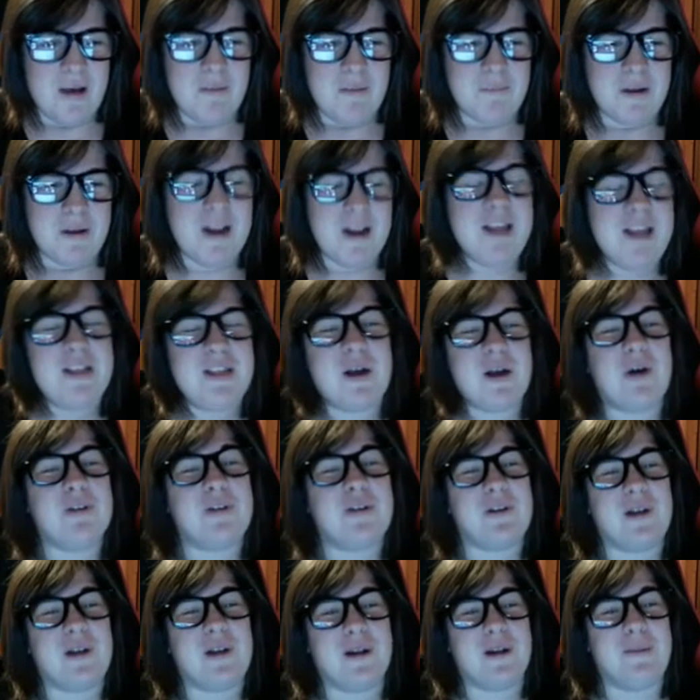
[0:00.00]
But he's
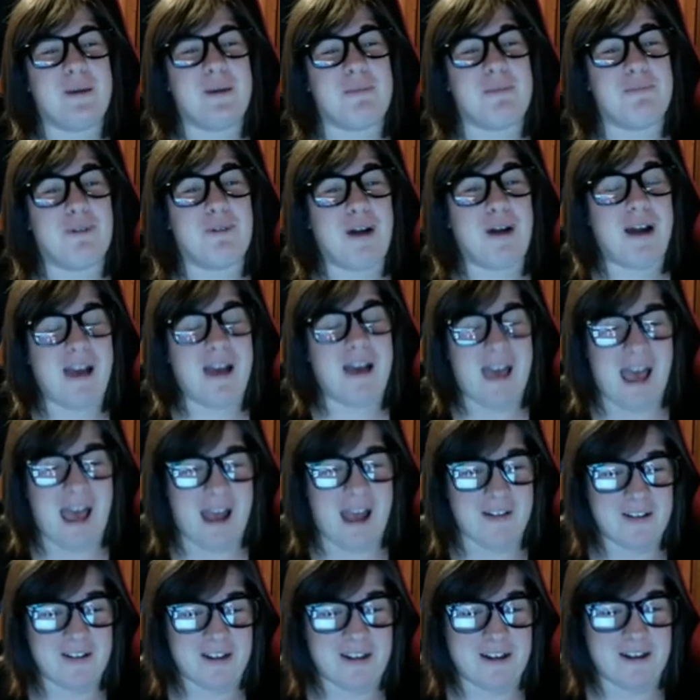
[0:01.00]
also gonna be
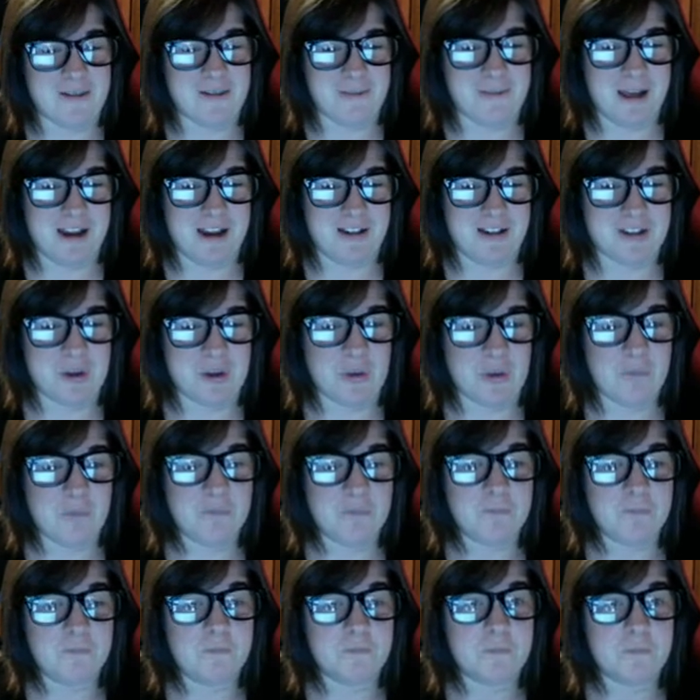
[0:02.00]
arrogant about it, so
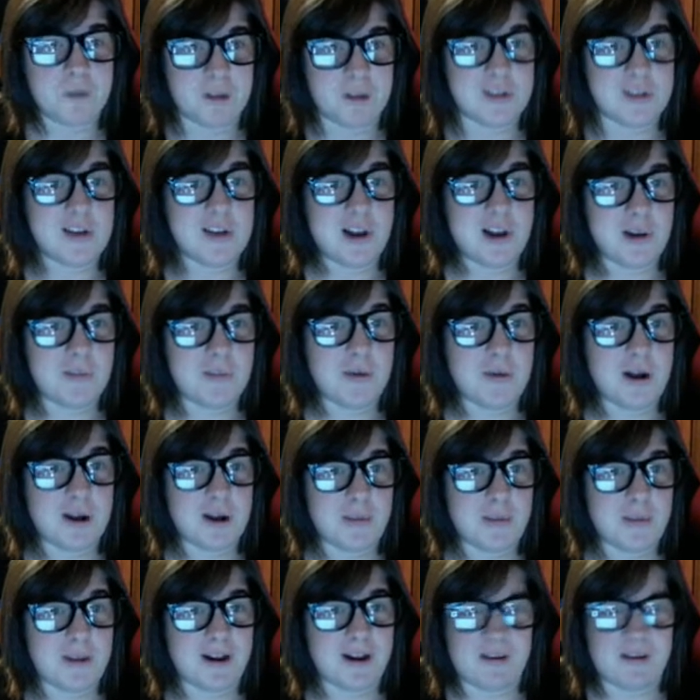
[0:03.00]
he's gonna brag
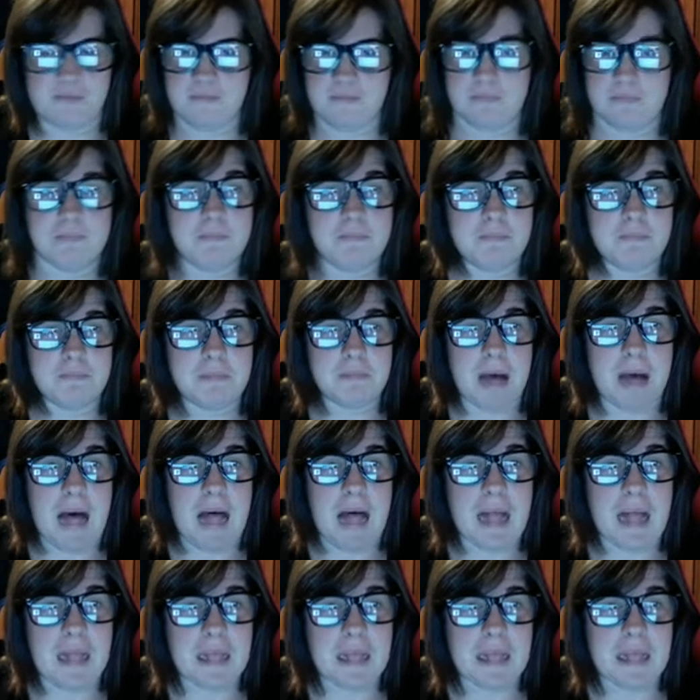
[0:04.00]
about it.
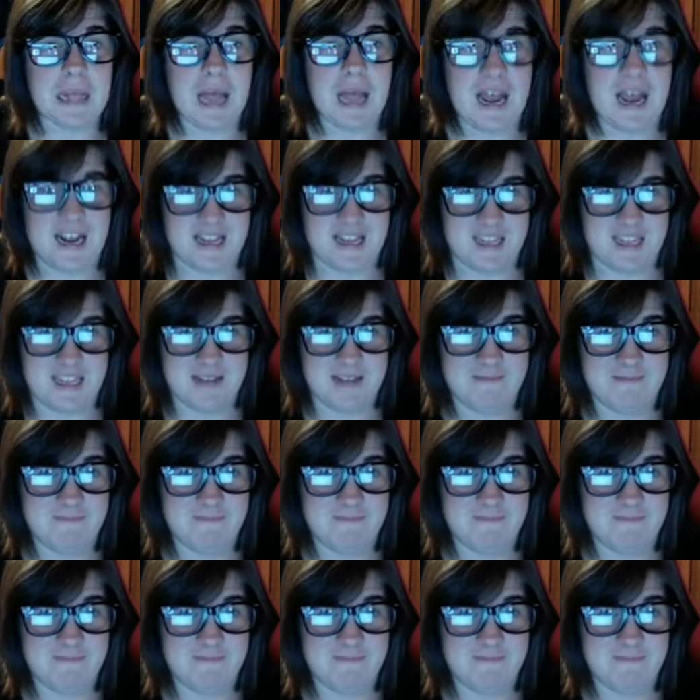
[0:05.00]
A lot.